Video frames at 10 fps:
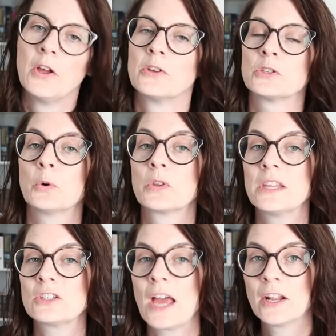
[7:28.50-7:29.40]
So
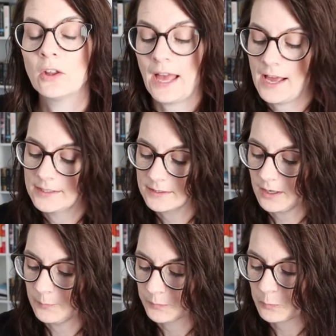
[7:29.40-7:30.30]
this channel has
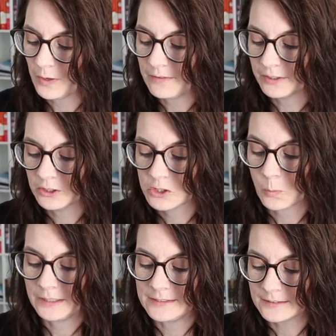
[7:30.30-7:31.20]

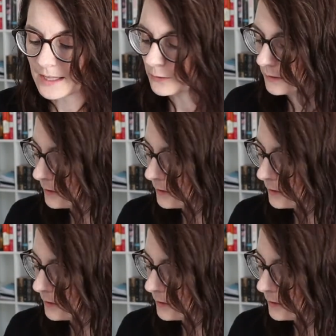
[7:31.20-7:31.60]
526,000